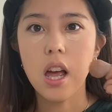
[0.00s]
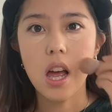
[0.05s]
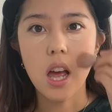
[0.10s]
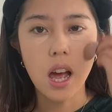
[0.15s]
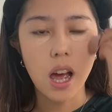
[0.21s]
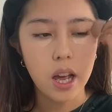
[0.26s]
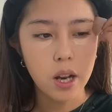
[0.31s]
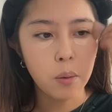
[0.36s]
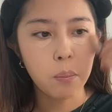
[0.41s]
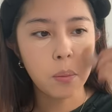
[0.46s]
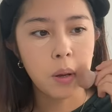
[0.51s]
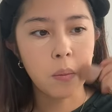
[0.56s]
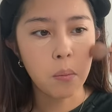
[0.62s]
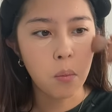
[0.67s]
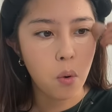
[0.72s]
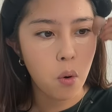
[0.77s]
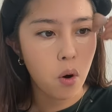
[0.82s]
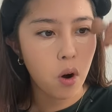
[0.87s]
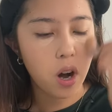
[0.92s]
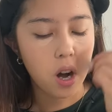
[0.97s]
add a bit
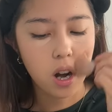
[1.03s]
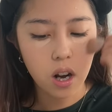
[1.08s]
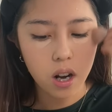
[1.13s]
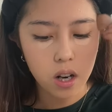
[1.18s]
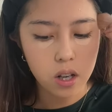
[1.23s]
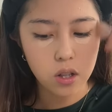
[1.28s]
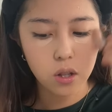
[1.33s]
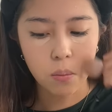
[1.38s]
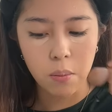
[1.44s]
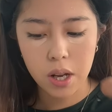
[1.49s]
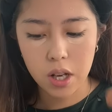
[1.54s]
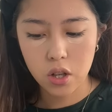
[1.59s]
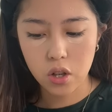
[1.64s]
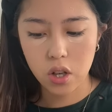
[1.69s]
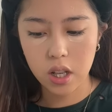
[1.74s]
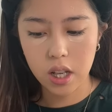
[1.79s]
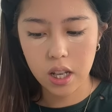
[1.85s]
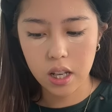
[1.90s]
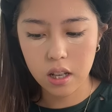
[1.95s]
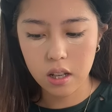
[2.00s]
more to make sure
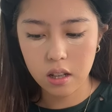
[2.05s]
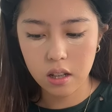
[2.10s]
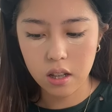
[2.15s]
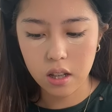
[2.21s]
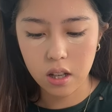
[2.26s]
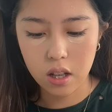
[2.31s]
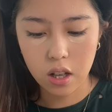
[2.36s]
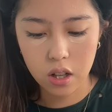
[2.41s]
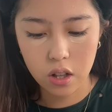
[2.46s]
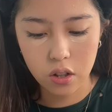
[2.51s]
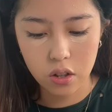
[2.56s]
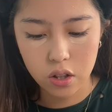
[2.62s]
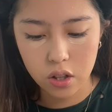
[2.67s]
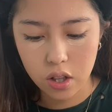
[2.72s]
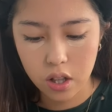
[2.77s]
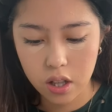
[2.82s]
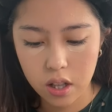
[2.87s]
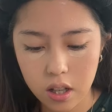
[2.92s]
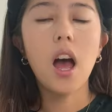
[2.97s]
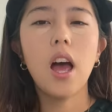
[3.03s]
like the color is
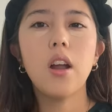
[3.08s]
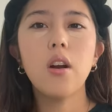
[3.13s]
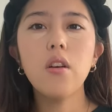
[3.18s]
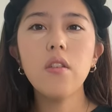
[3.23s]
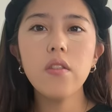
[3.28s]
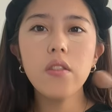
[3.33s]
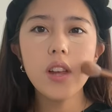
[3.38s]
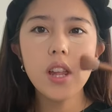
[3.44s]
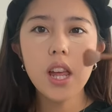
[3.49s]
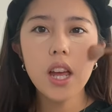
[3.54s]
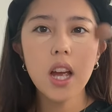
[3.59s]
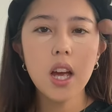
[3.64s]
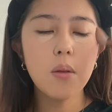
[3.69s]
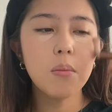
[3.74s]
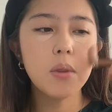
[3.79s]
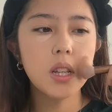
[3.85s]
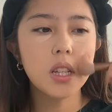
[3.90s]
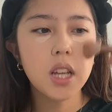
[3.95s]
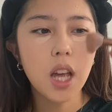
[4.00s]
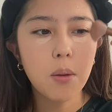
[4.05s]
good. I don't feel like I'm
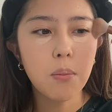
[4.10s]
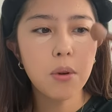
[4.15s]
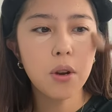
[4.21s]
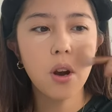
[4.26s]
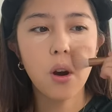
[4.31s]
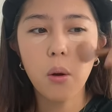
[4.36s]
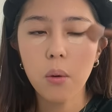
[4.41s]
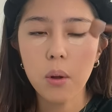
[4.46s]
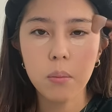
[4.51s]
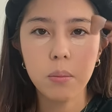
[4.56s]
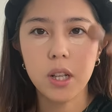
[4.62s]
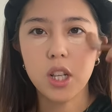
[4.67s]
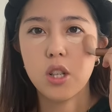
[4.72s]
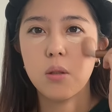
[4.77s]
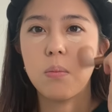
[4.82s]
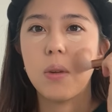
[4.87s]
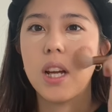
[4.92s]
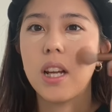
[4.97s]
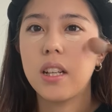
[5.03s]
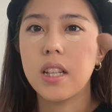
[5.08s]
the type of girl with blush,
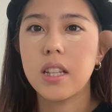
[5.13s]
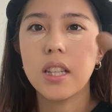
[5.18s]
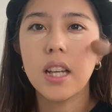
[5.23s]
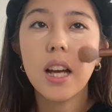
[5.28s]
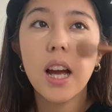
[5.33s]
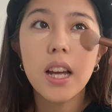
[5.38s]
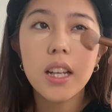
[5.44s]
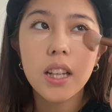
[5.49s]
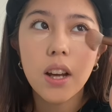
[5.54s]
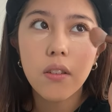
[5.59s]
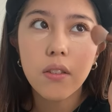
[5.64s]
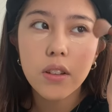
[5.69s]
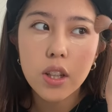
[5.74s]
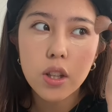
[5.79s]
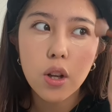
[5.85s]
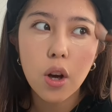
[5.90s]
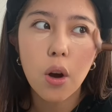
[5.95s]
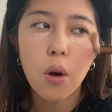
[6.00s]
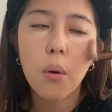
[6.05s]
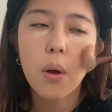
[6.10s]
to be honest. Like I definitely
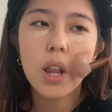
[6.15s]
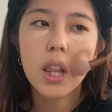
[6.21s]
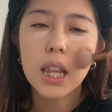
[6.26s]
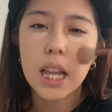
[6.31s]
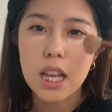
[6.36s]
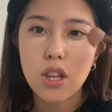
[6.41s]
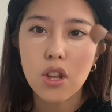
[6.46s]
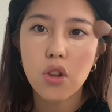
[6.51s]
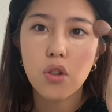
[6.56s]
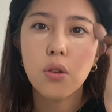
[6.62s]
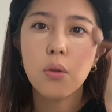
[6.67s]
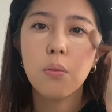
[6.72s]
go less on the